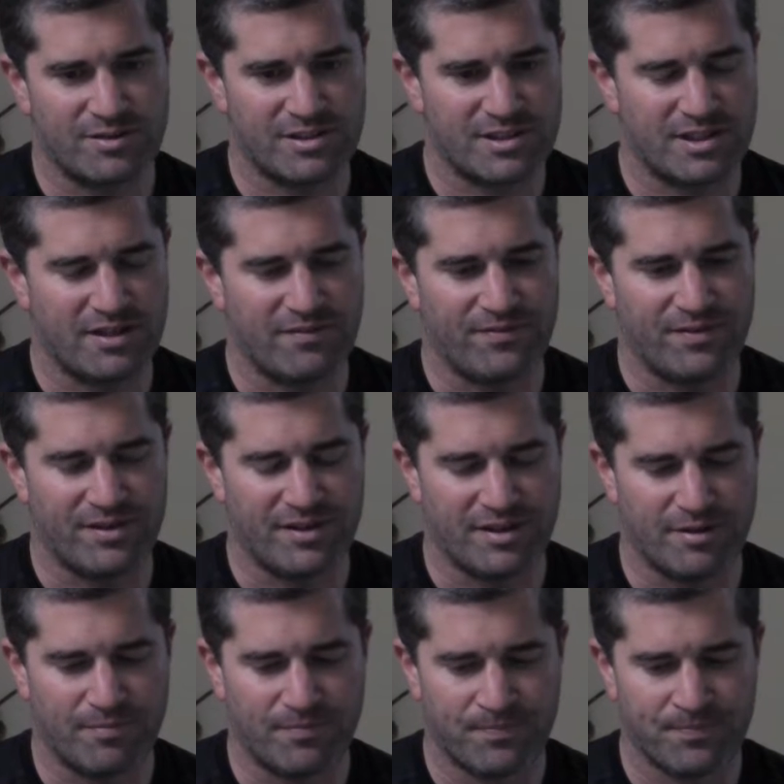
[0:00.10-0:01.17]
of stuff and
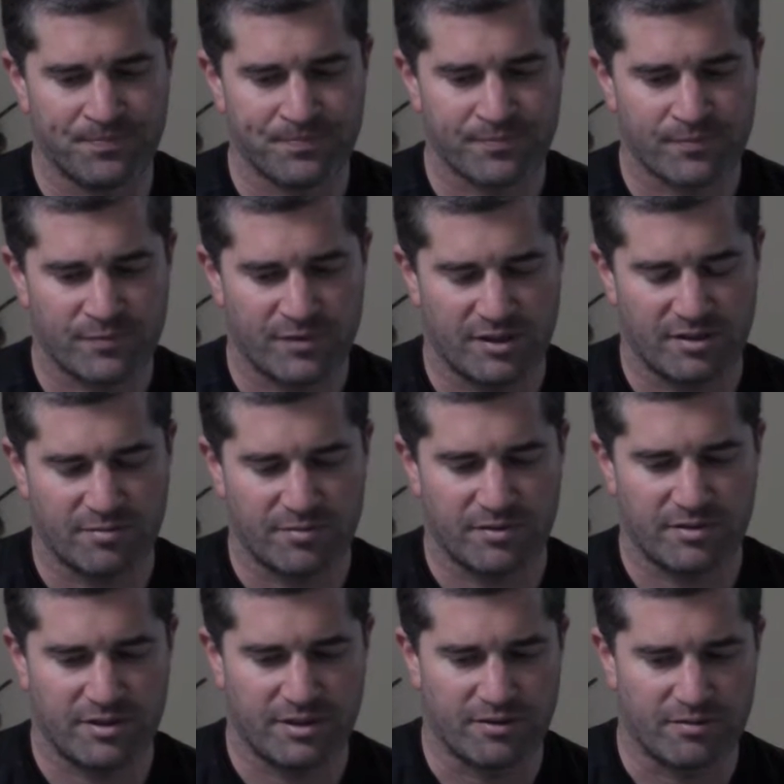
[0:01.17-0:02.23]
um, um,
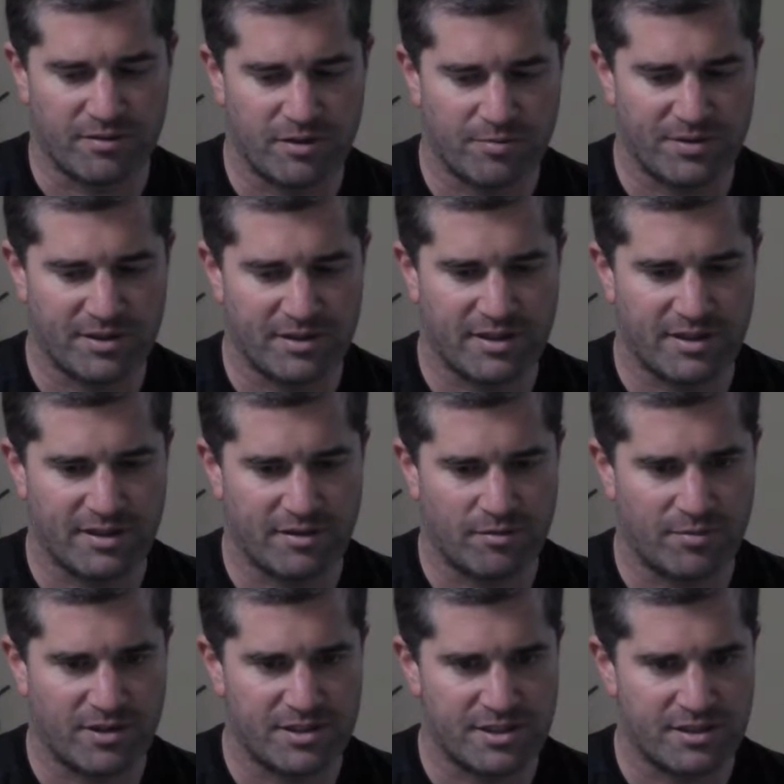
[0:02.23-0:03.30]
you know helping getting your
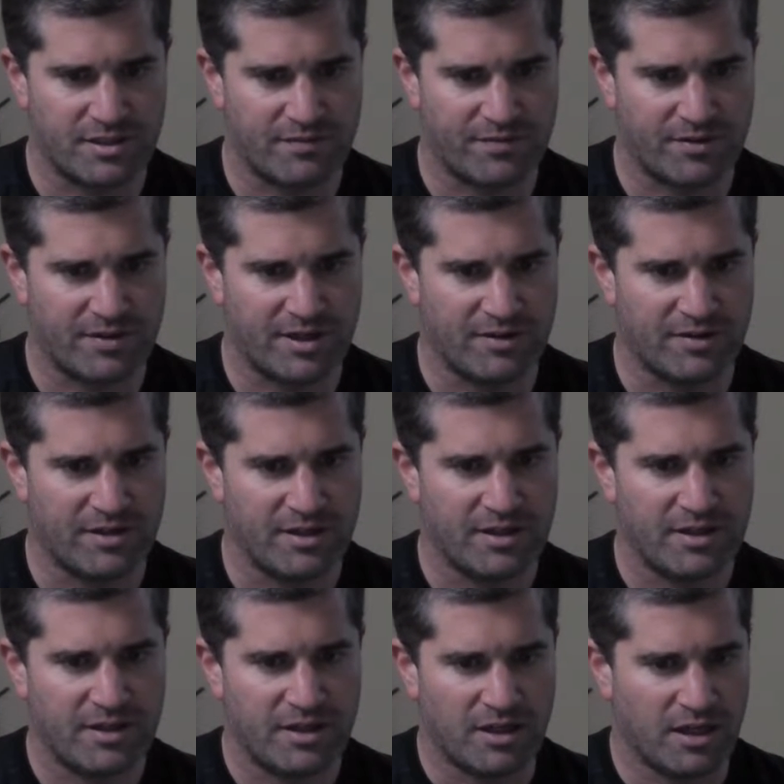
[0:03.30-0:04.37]
project off the ground
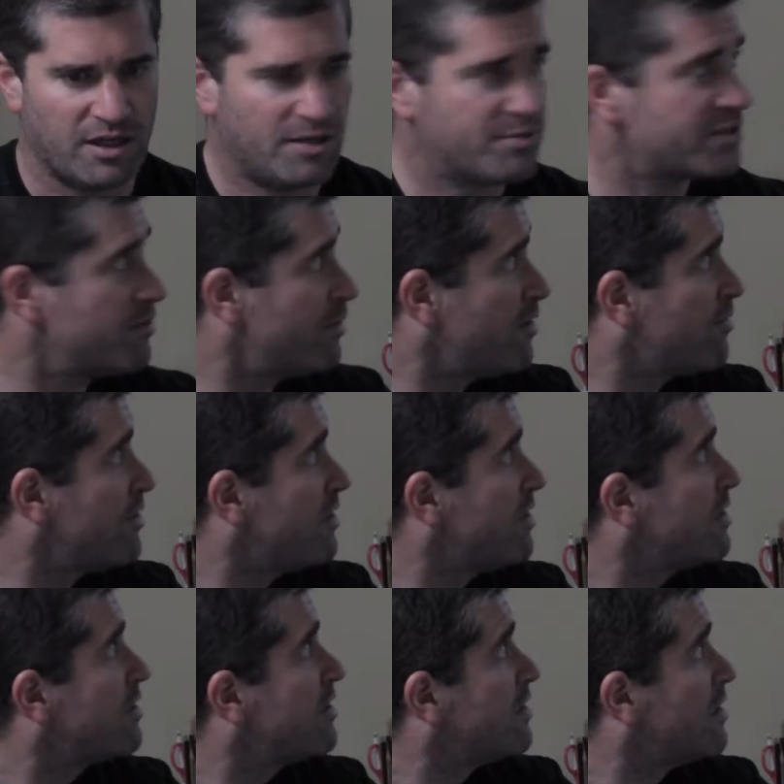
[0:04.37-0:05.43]
um, so about me
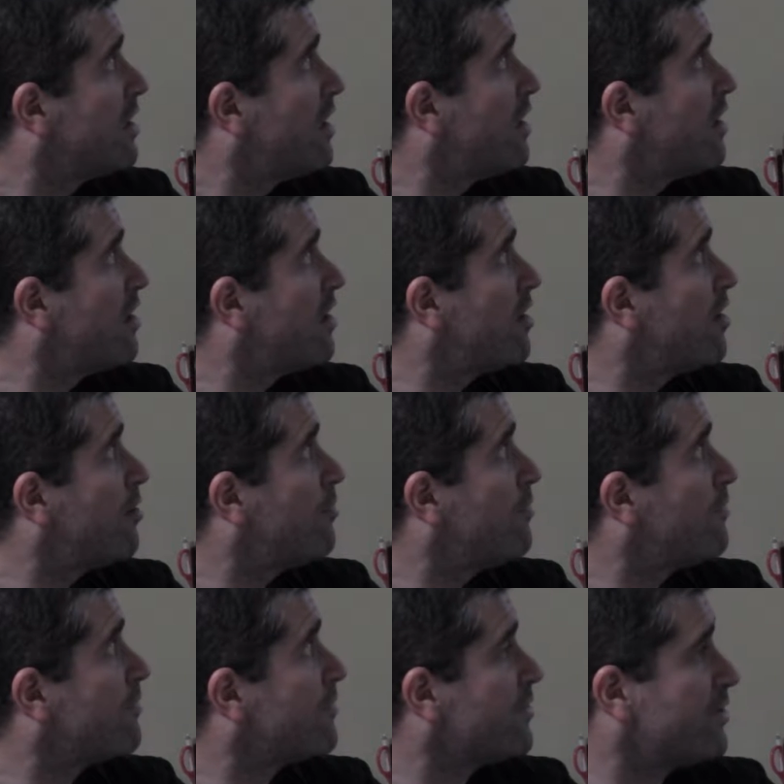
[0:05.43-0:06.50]
um,
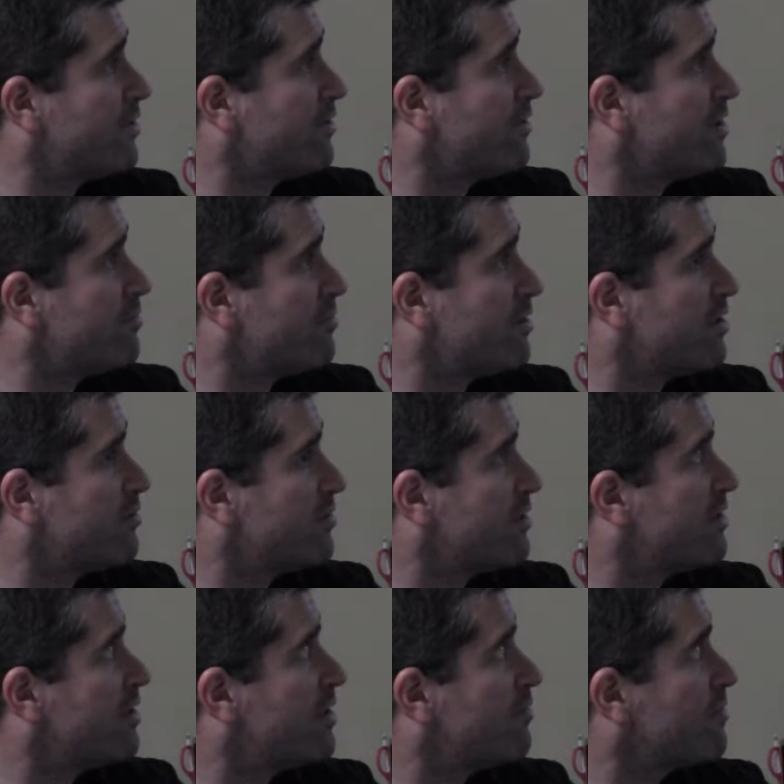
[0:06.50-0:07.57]
you know i'm, I'm
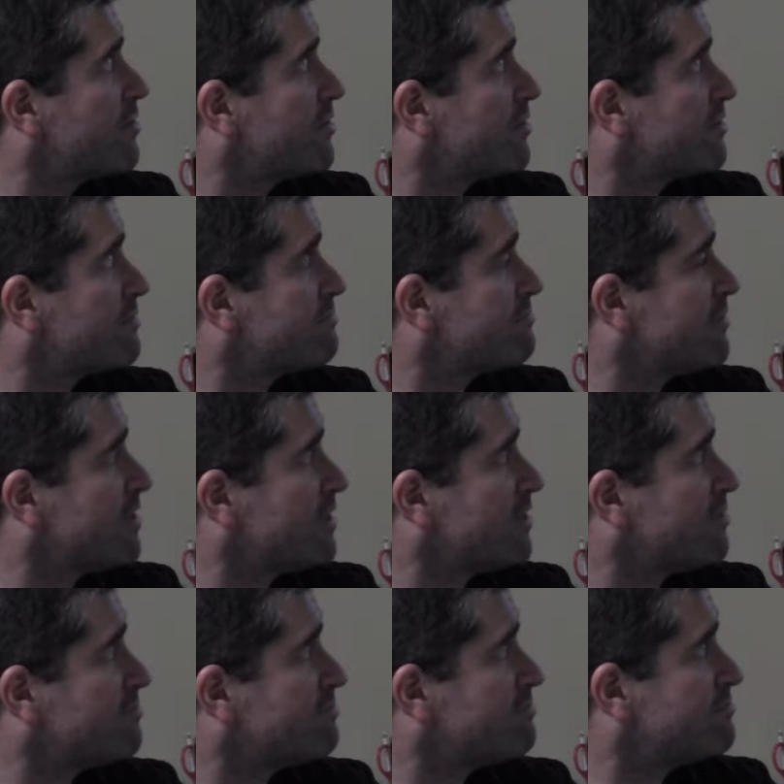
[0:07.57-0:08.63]
an amateur
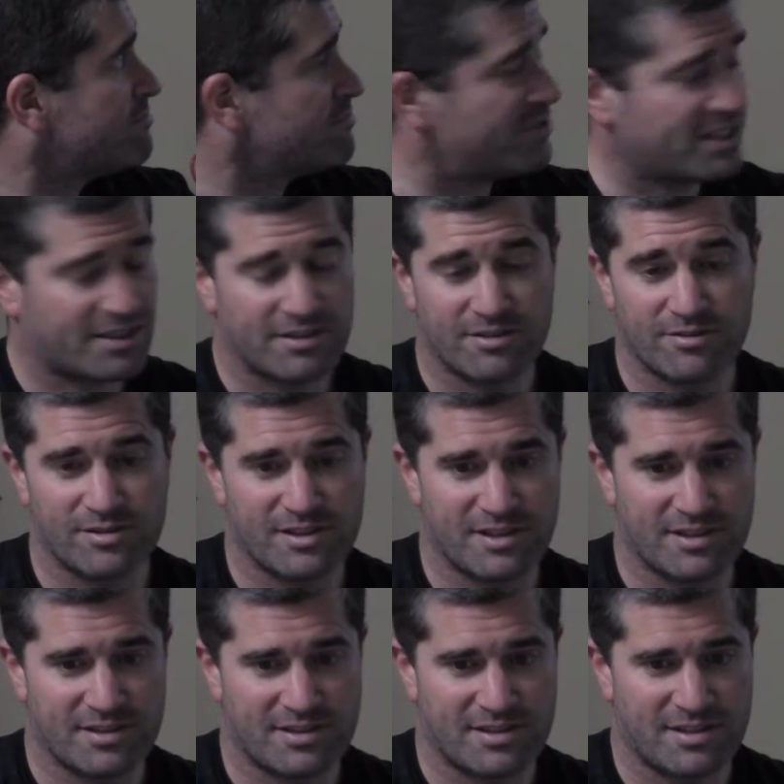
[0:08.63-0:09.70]
uh, tech
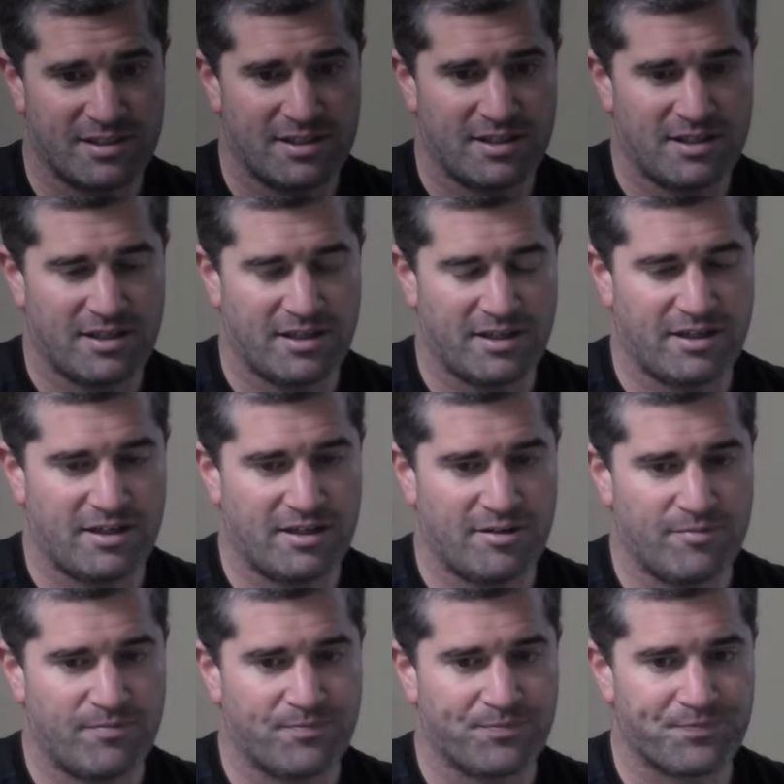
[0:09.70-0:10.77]
enthusiast um,